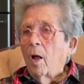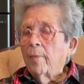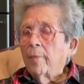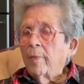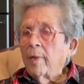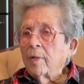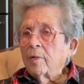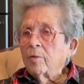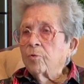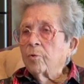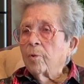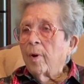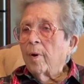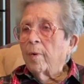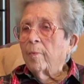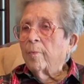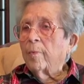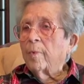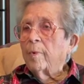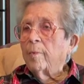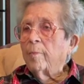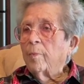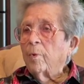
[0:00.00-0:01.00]
That's right,
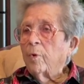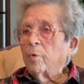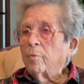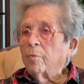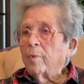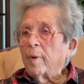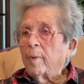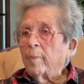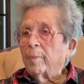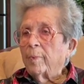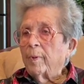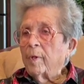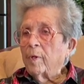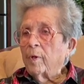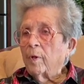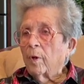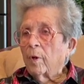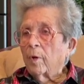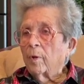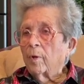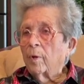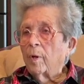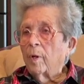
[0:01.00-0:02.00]
we moved up
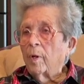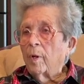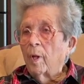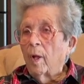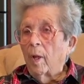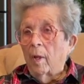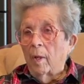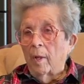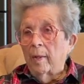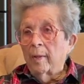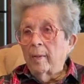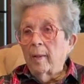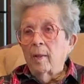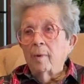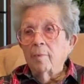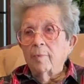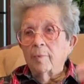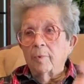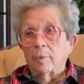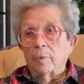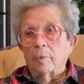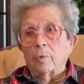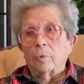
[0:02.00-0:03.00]
here. That
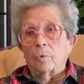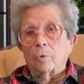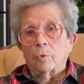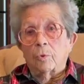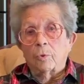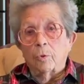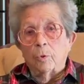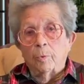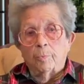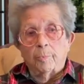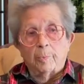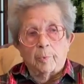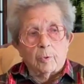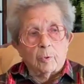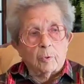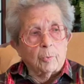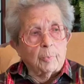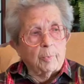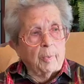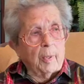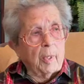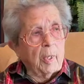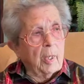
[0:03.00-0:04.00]
was a super
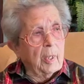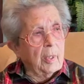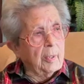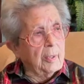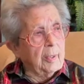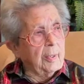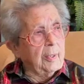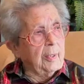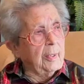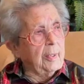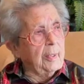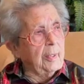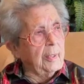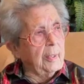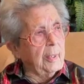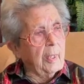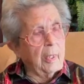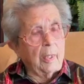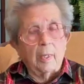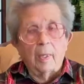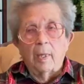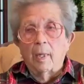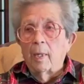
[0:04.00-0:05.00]
spot.
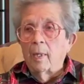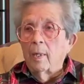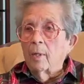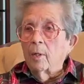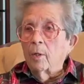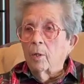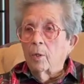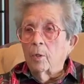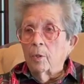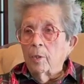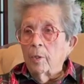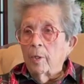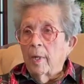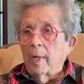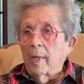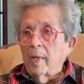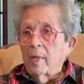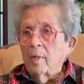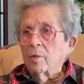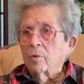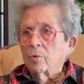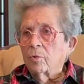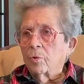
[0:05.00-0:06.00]
Good
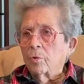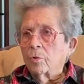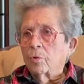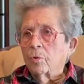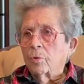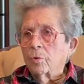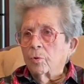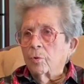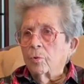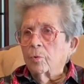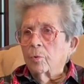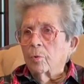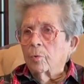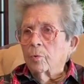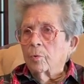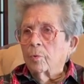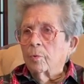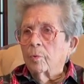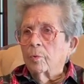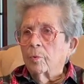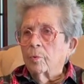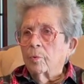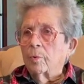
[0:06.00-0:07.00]
house too.
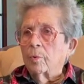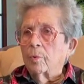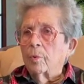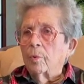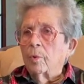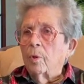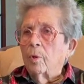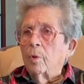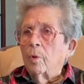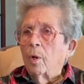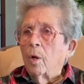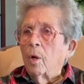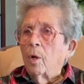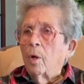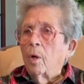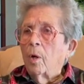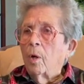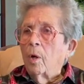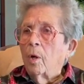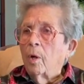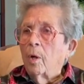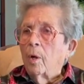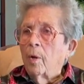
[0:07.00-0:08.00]
And you felt that
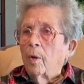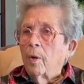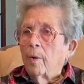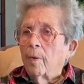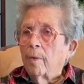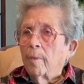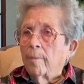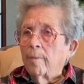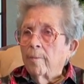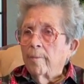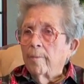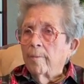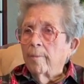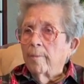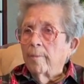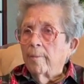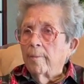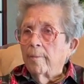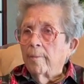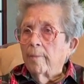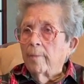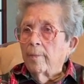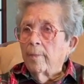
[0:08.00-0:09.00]
was your favorite house.